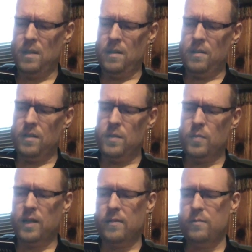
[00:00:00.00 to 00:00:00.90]
Those
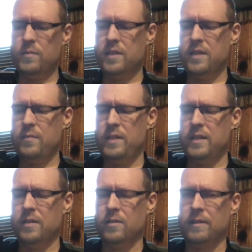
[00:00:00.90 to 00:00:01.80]
problems can
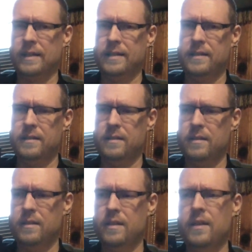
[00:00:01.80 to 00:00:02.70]
be corrected.
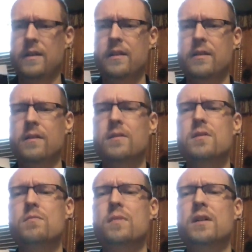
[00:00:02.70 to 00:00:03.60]
There
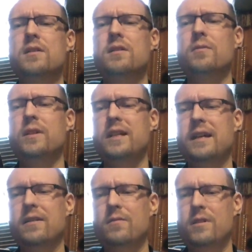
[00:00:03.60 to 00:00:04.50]
is much that we
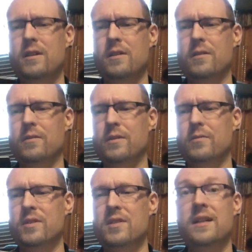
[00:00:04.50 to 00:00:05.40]
now know
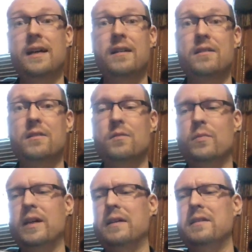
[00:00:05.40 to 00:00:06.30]
that was not known
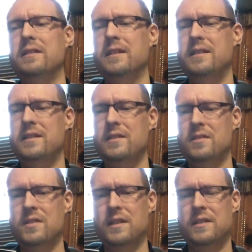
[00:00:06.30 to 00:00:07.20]
back in the
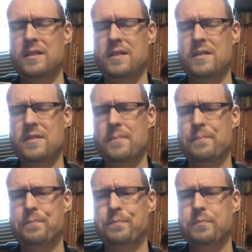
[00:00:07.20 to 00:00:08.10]
1960s.
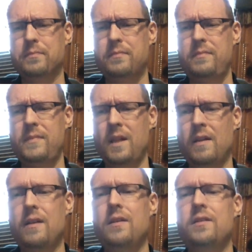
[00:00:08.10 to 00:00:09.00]

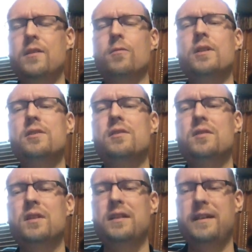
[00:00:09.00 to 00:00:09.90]
The original
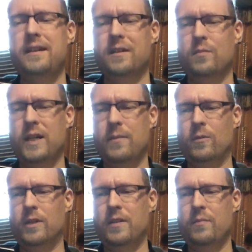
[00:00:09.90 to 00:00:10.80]
Satanic
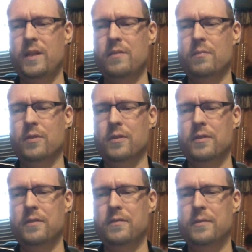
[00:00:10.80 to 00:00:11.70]
Bible can be
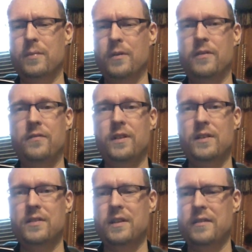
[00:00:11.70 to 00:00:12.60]
improved, both
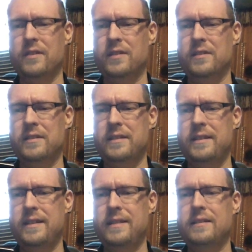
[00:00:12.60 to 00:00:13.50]
philosophically
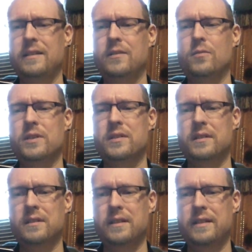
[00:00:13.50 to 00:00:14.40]
and
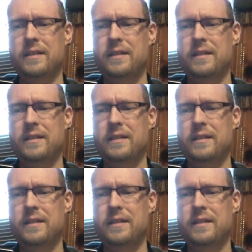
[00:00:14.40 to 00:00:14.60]
linguistically.